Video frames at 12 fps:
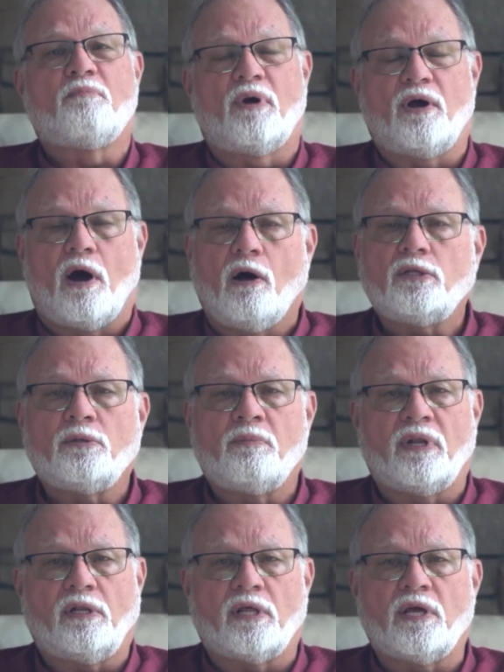but
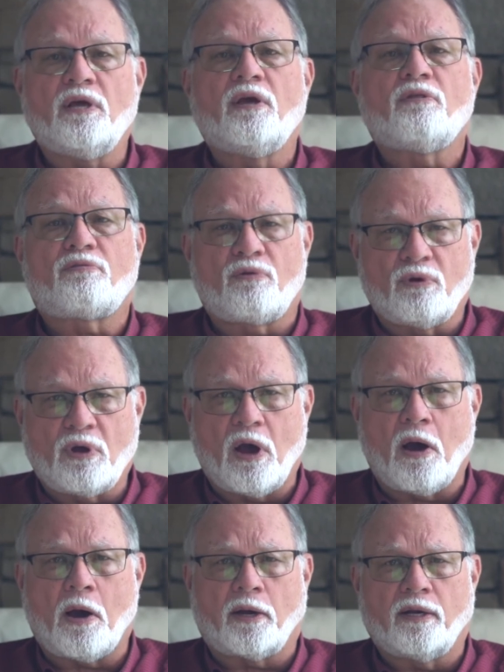ultimately through
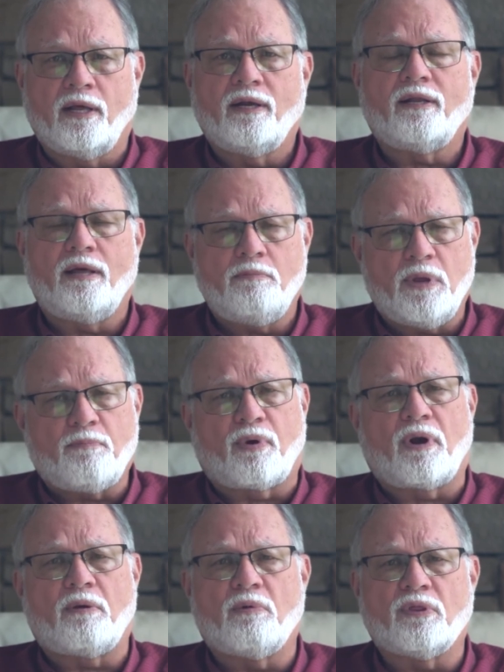God. Let me
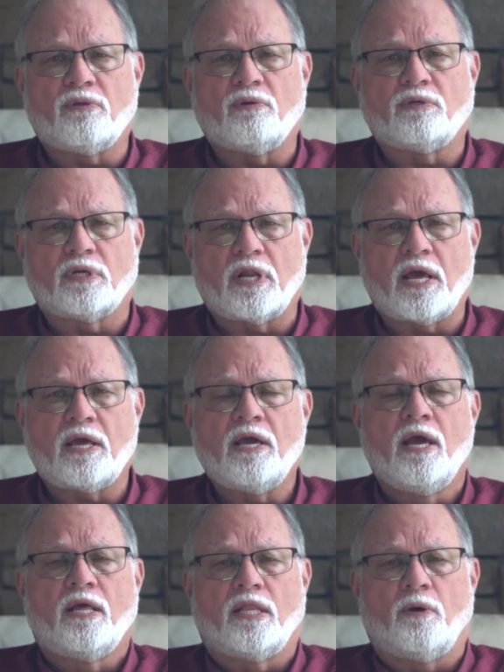pray with you today
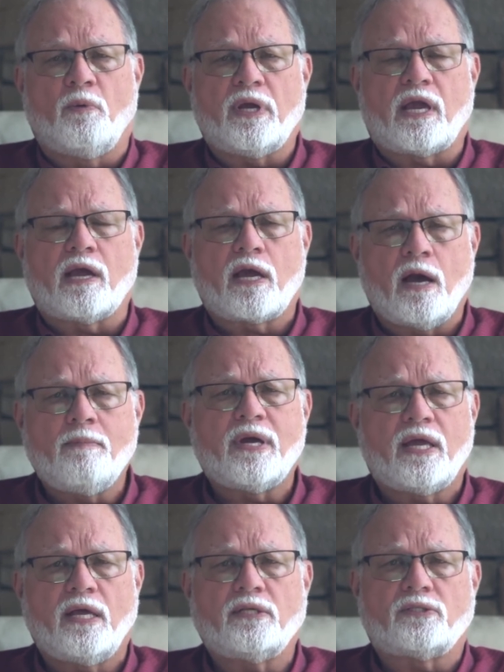that we can come
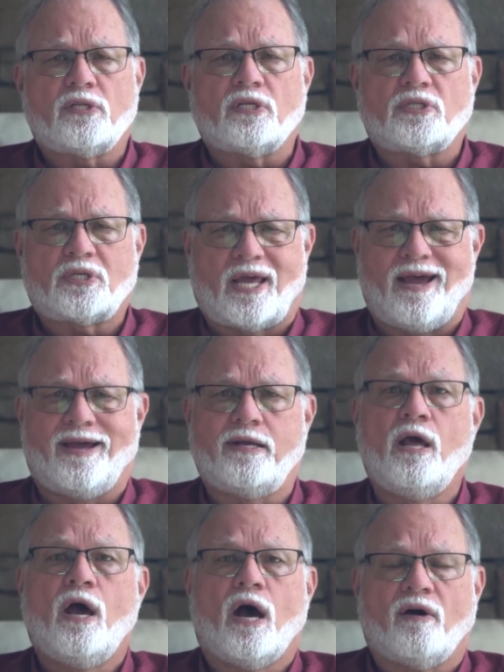against this
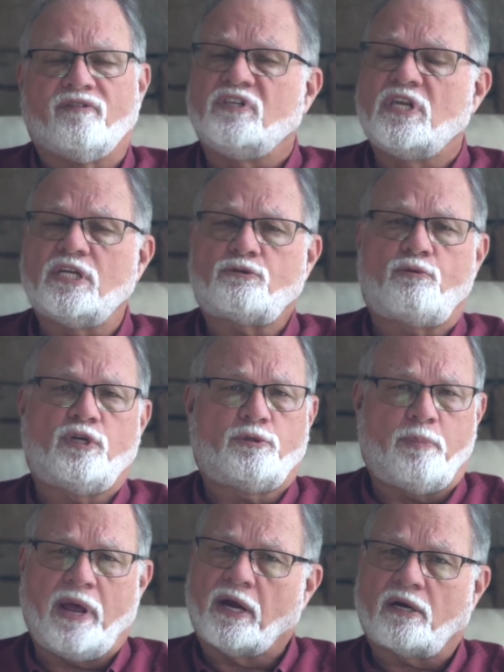tide of
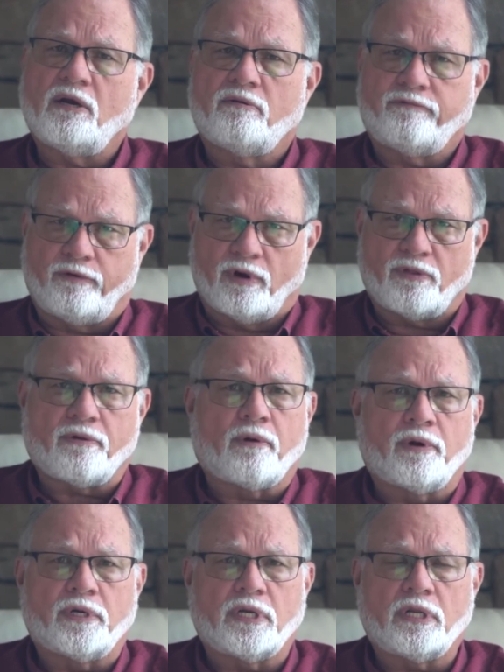disrespect for
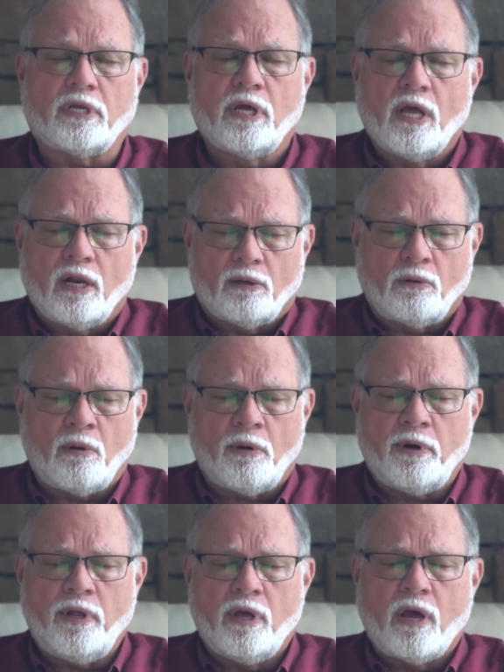authority.
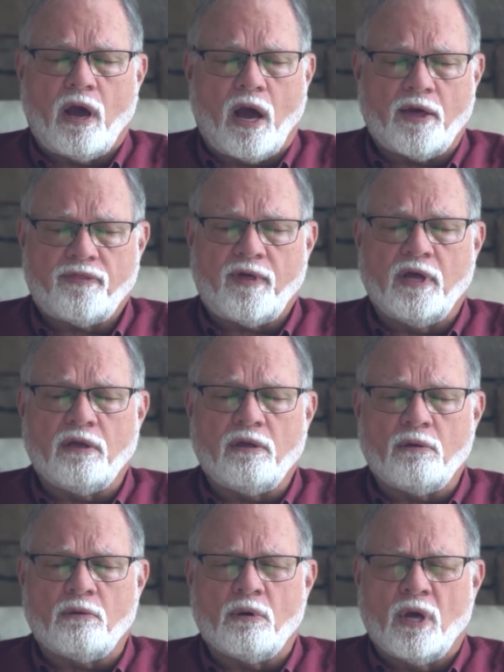Lord, I thank
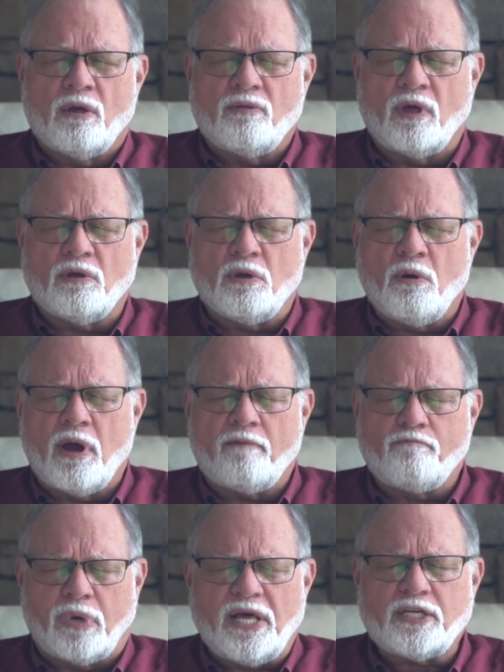you that you
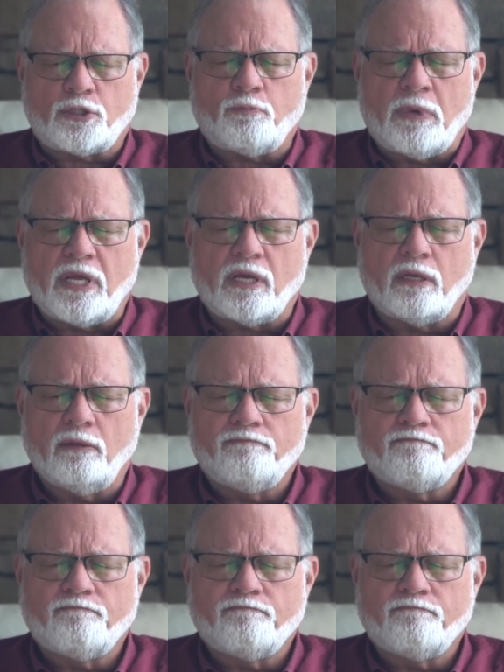have blessed me